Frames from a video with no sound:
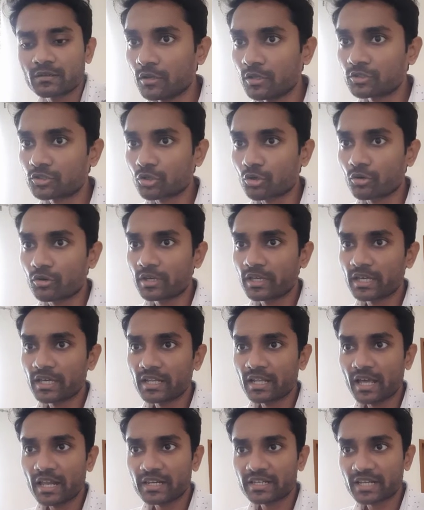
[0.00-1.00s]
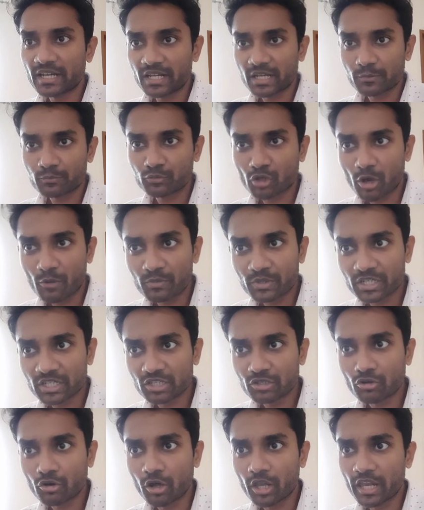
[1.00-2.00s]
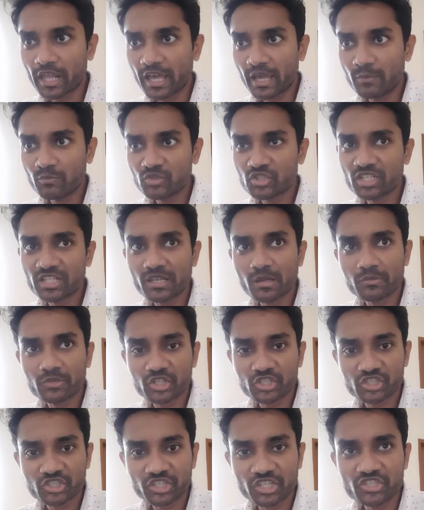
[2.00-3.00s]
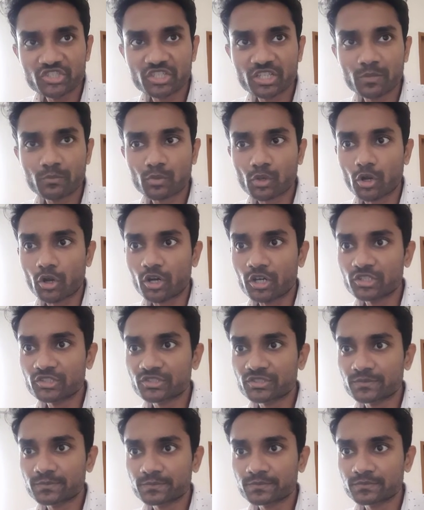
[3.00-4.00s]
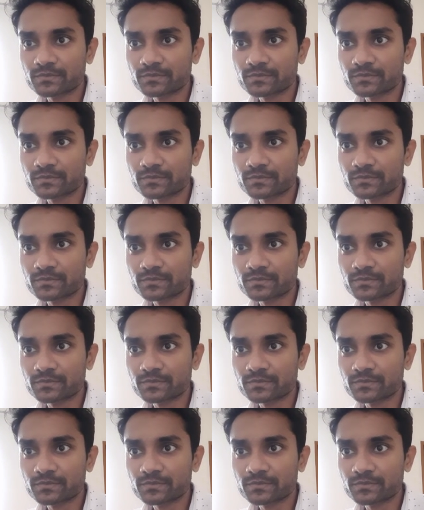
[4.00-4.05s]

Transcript: so here I'll get a property called M3M residential plots.